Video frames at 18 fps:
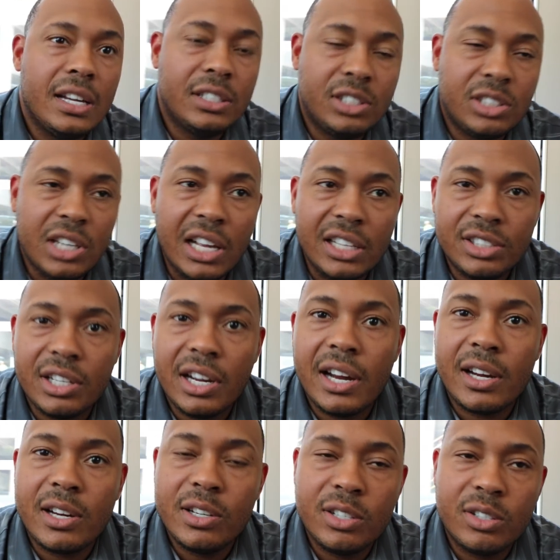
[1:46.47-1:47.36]
Shot
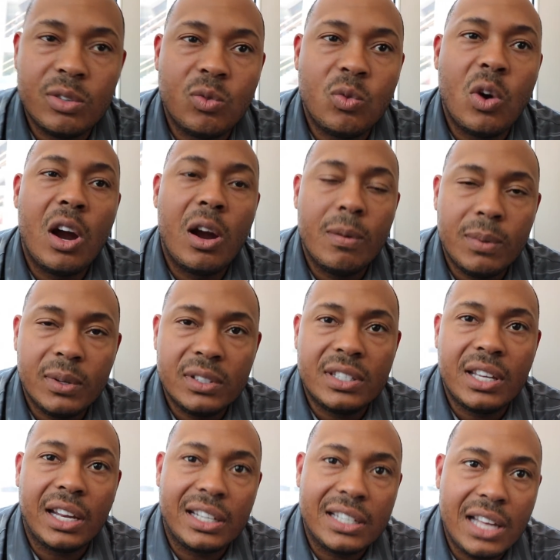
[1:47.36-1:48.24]
Tracker is a
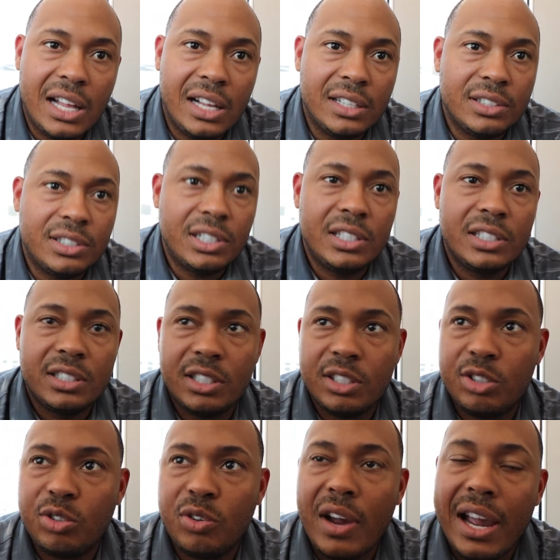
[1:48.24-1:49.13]
wearable technology
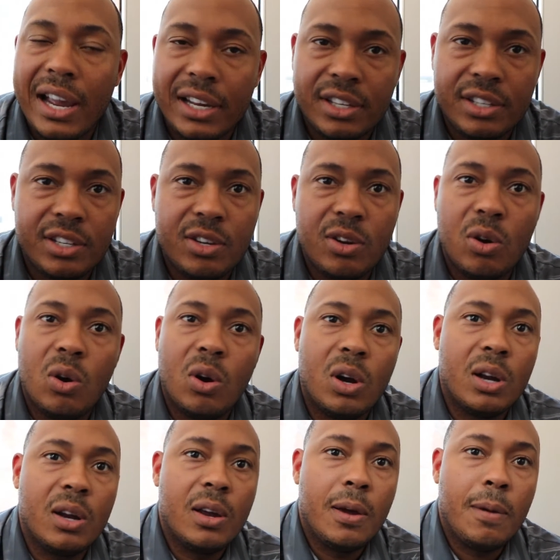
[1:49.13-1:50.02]
to track your
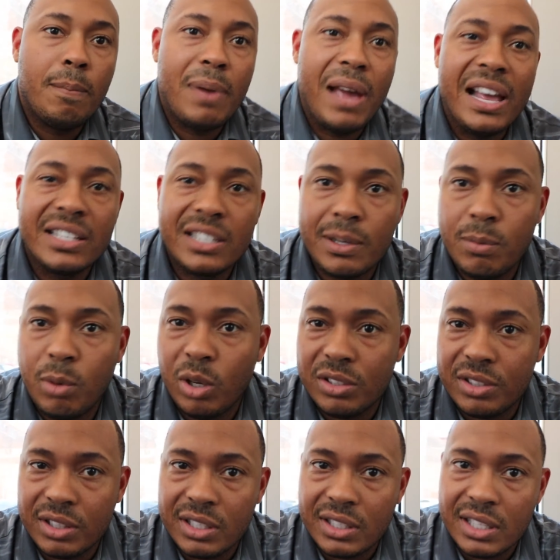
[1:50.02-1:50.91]

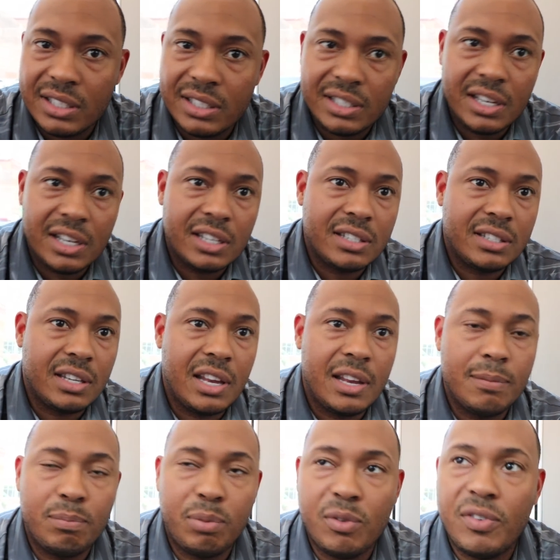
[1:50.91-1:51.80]
basketball statistics
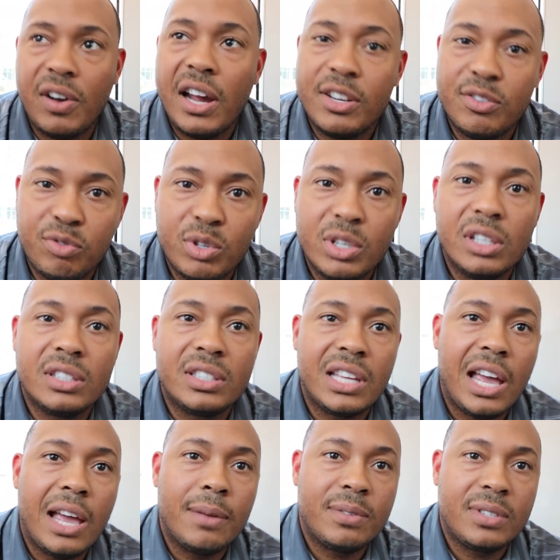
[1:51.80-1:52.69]
and provides
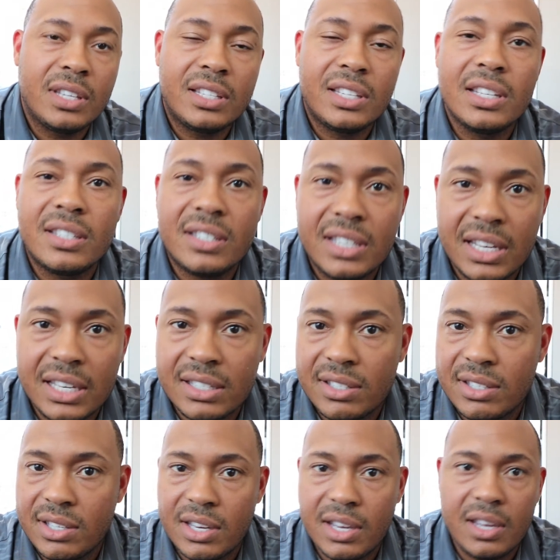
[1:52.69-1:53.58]
real-time
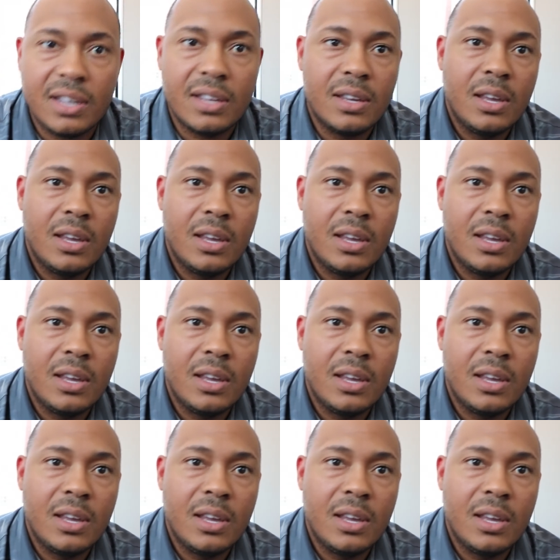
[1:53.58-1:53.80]
statistics to